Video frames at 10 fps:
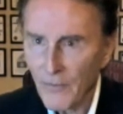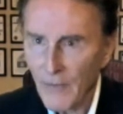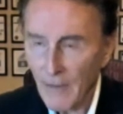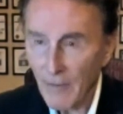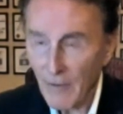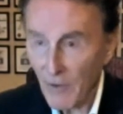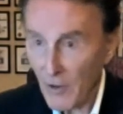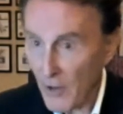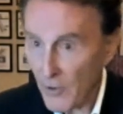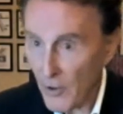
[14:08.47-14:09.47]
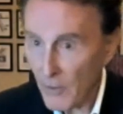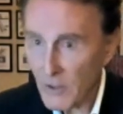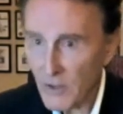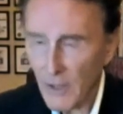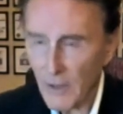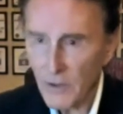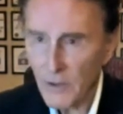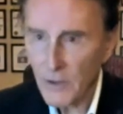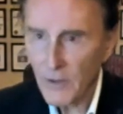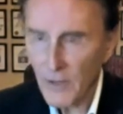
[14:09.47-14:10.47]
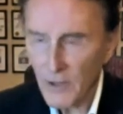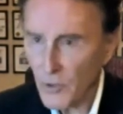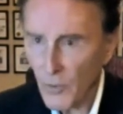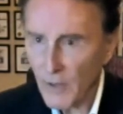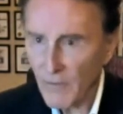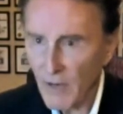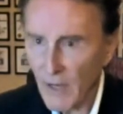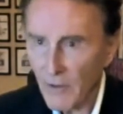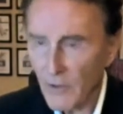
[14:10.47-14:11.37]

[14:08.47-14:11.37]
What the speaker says: even if they're not your mistakes, things you wouldn't have done.